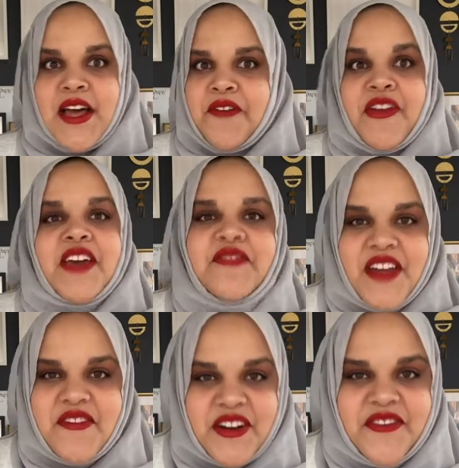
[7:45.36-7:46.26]
a fan
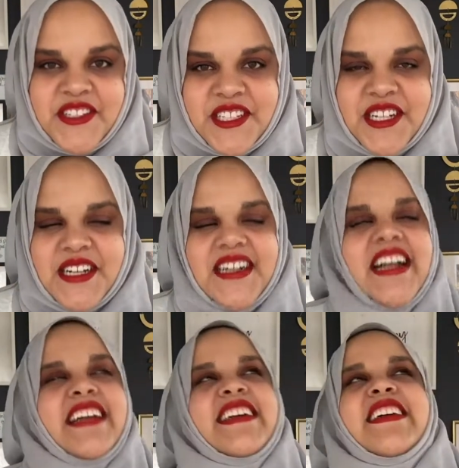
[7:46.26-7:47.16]
favorite for sure.
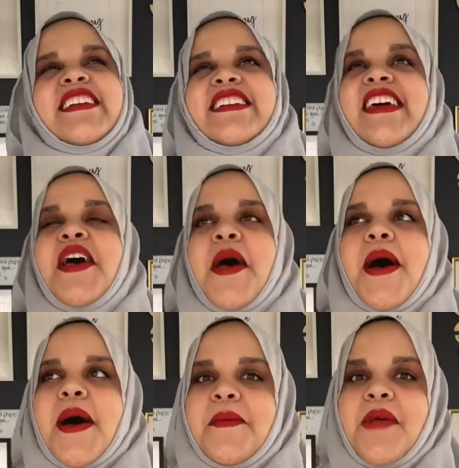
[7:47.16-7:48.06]

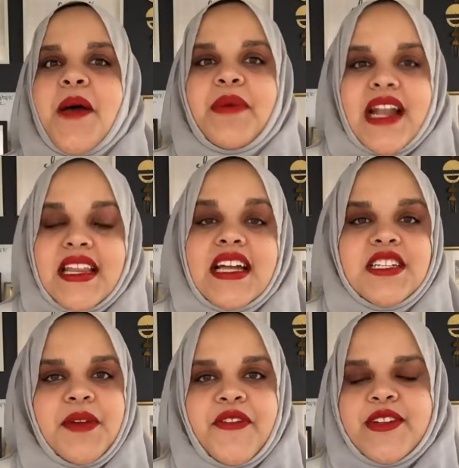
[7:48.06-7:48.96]
But I
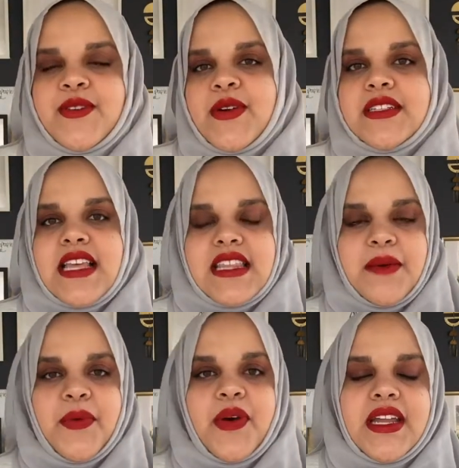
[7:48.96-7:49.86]
launched my first course at
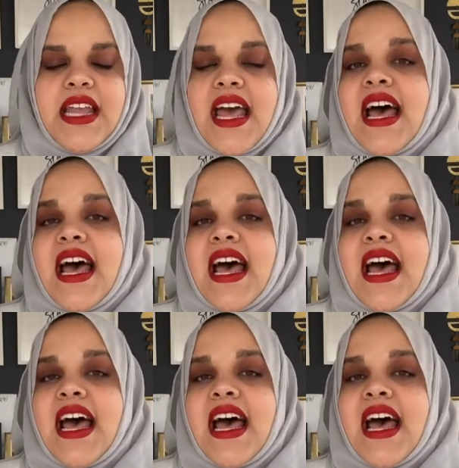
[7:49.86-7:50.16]
that point,